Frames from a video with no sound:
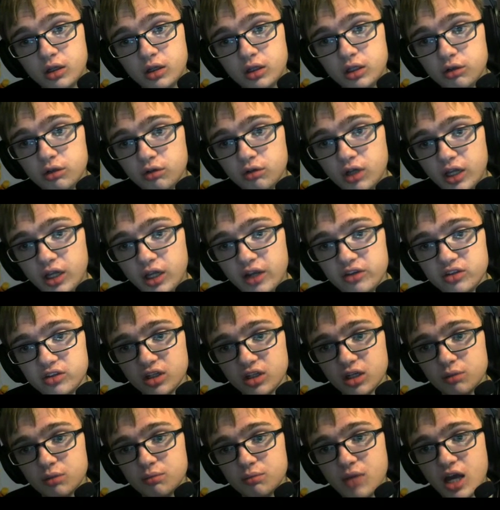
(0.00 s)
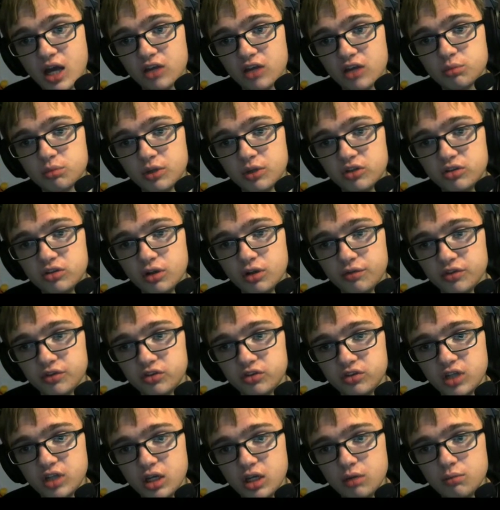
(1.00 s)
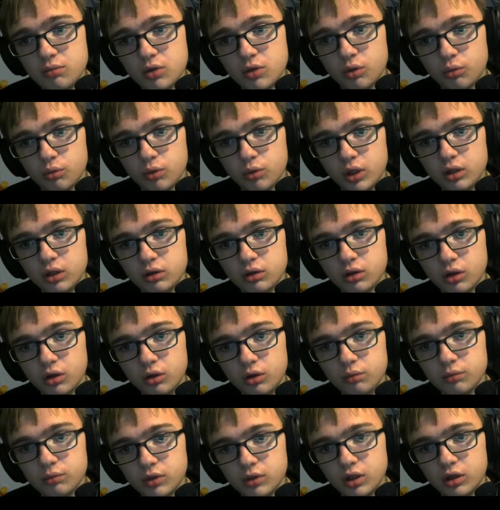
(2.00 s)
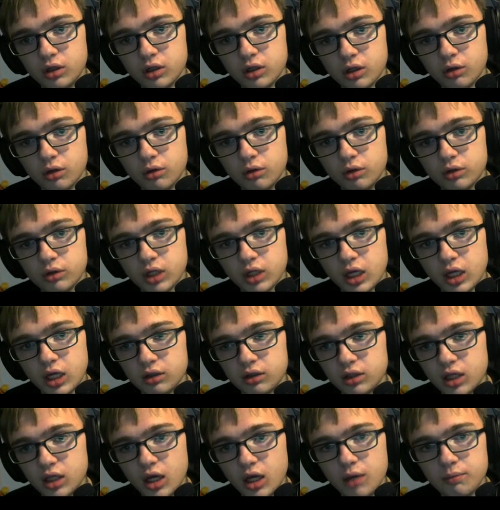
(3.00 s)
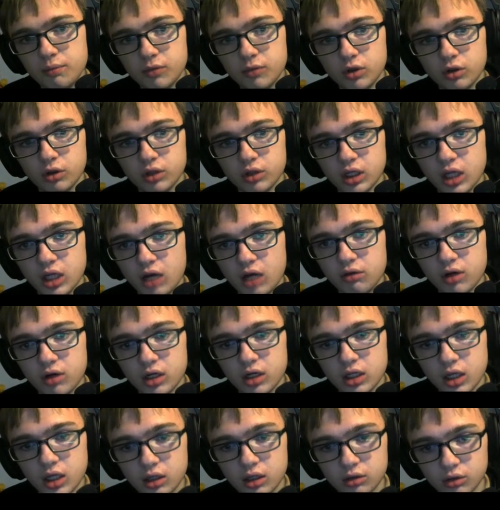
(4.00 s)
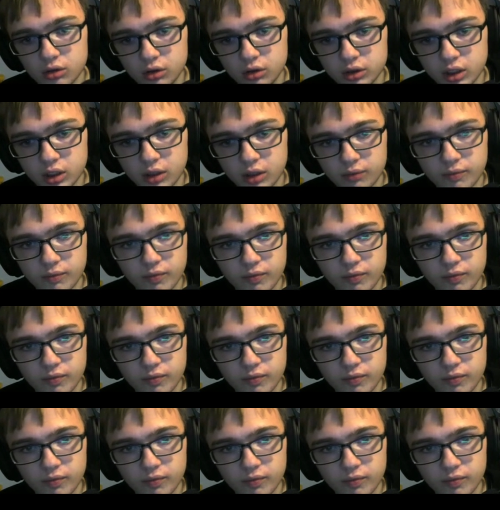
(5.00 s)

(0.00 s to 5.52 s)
You realize I can mask my self-esteem? What? Oh, there you go. Okay. Yep. Okay, not ready yet. Hold on.